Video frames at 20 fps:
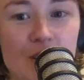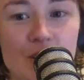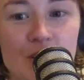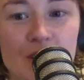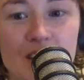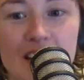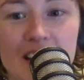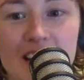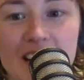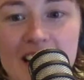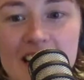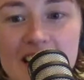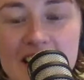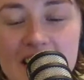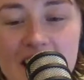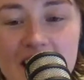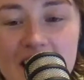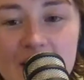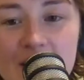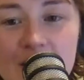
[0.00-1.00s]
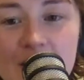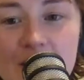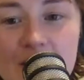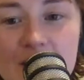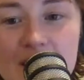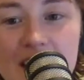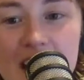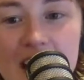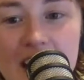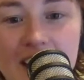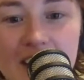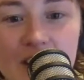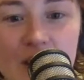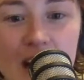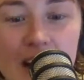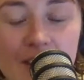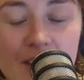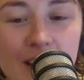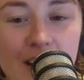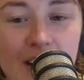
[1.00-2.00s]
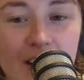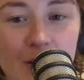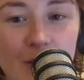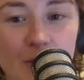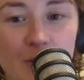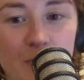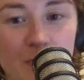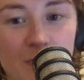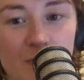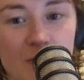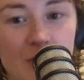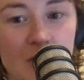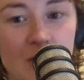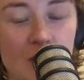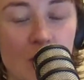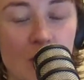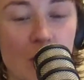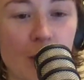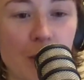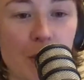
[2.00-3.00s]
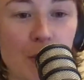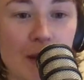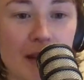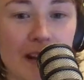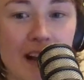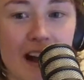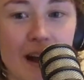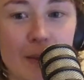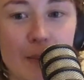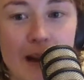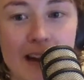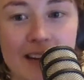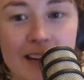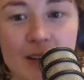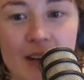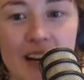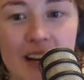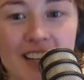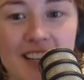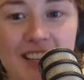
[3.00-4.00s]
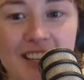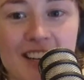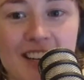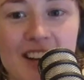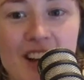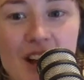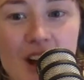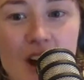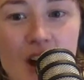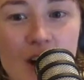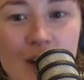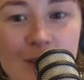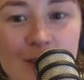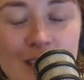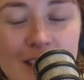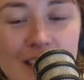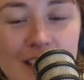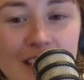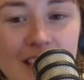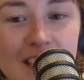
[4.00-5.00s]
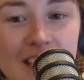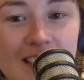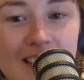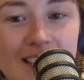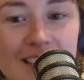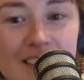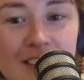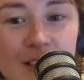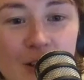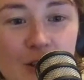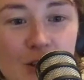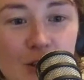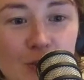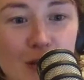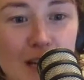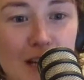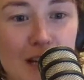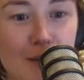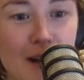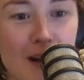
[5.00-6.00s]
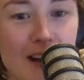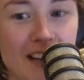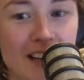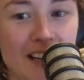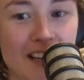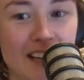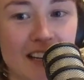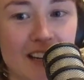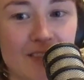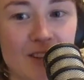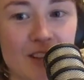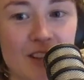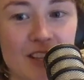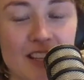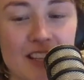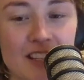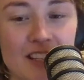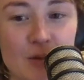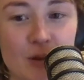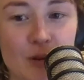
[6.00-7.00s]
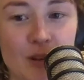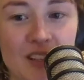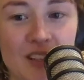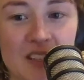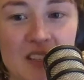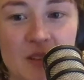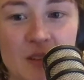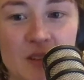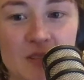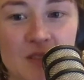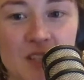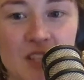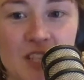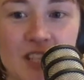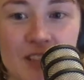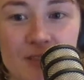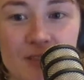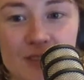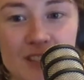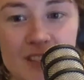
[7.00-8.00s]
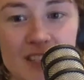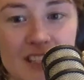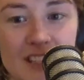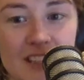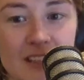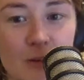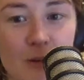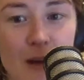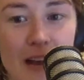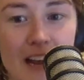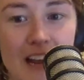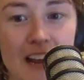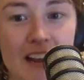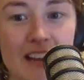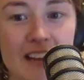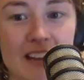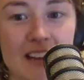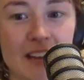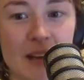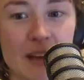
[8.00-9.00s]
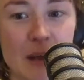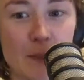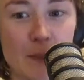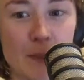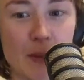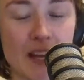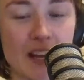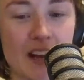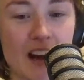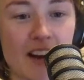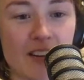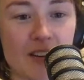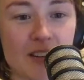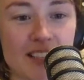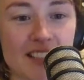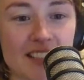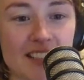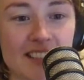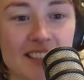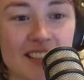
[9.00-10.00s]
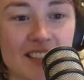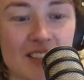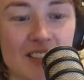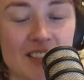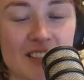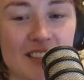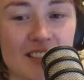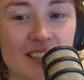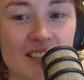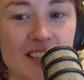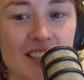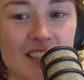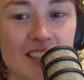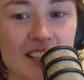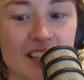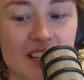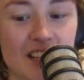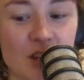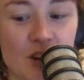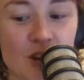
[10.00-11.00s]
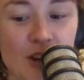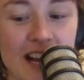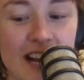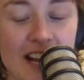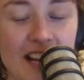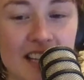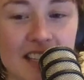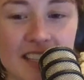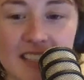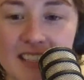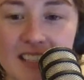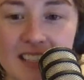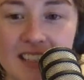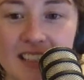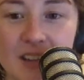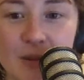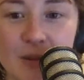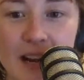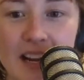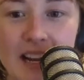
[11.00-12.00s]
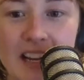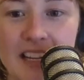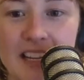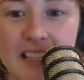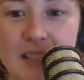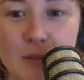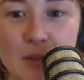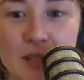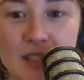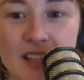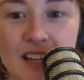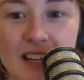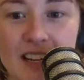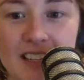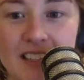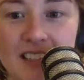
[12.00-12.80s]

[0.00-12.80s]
And I guess like Zac, you have like a strong P R background, and obviously social media marketing and everything has really sort of shifted the way P R is, because it's in your hands in a way as a music artist,